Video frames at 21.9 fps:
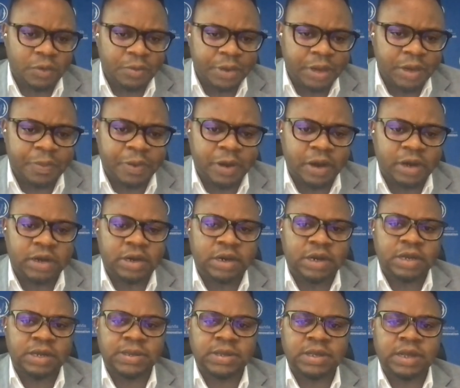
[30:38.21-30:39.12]

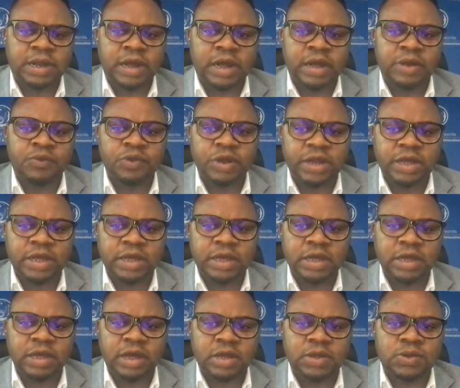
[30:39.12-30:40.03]
development partners, that are
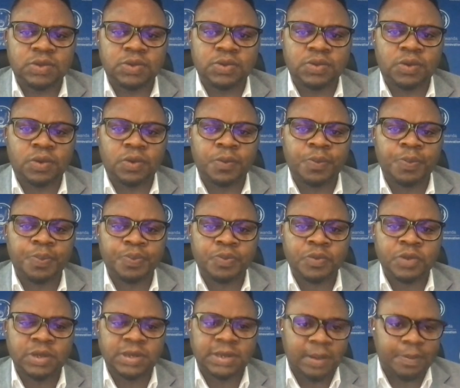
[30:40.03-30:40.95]
really eager
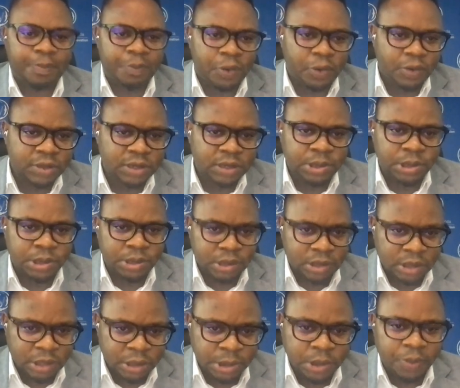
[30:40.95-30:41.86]
to
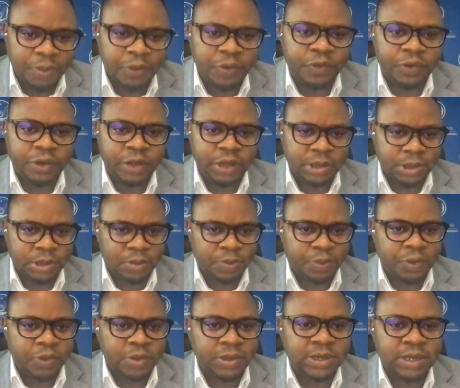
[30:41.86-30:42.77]
support the job
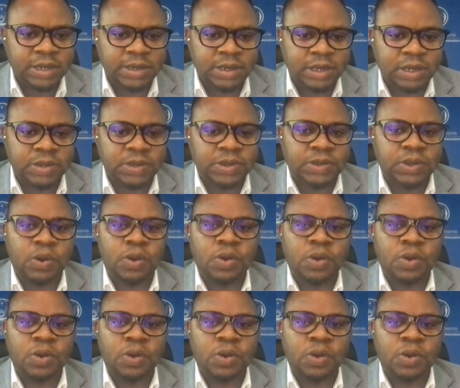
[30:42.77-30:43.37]
creation process.